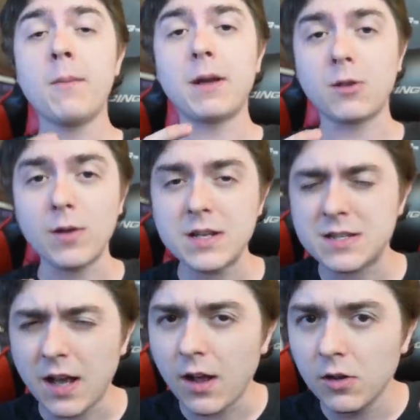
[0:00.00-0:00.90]
but there
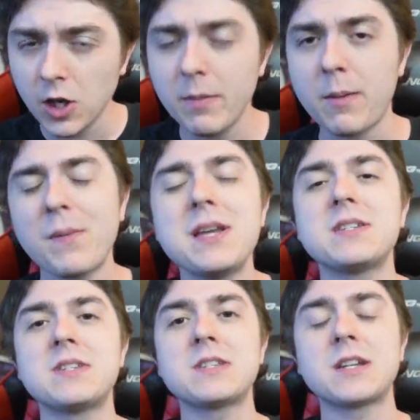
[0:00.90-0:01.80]
is a little bit of
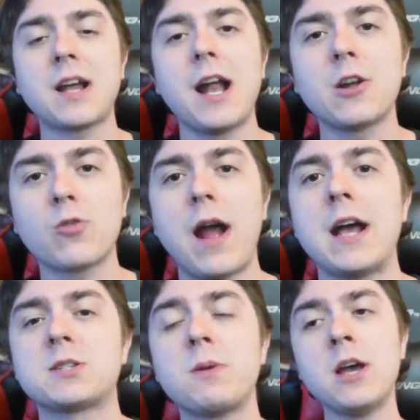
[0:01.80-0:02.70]
pieces to kind of
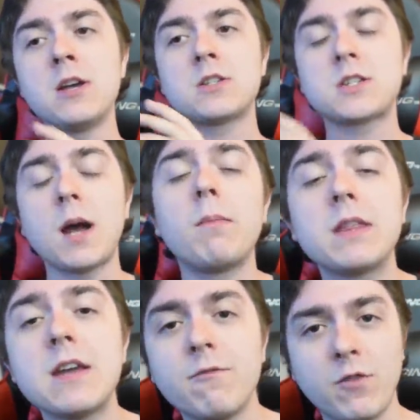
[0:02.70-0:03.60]
grasp some of
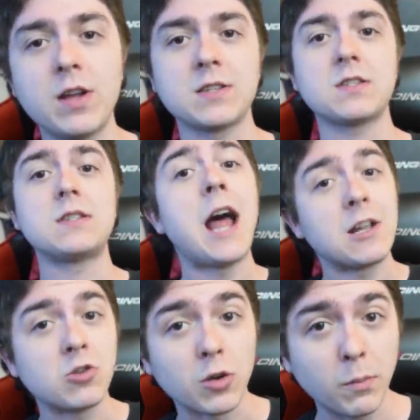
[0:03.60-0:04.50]
the events
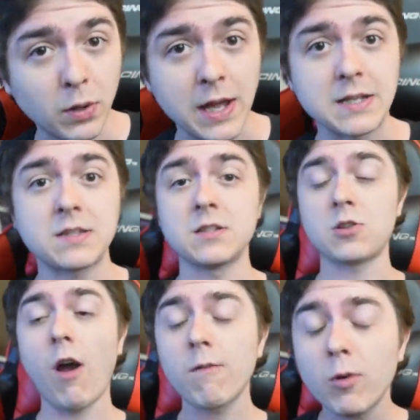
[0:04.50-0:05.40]
that took place. And
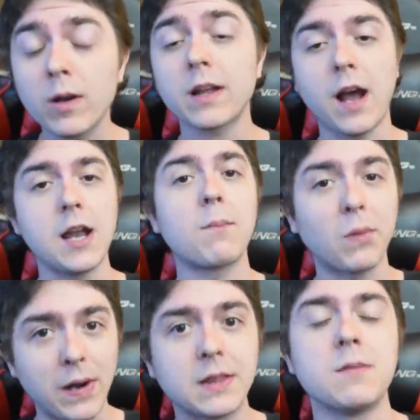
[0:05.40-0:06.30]
so I'm going to kind of
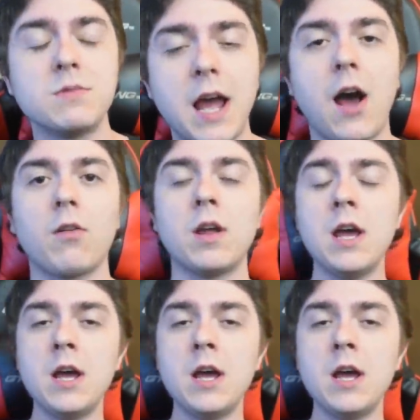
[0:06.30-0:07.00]
break them down.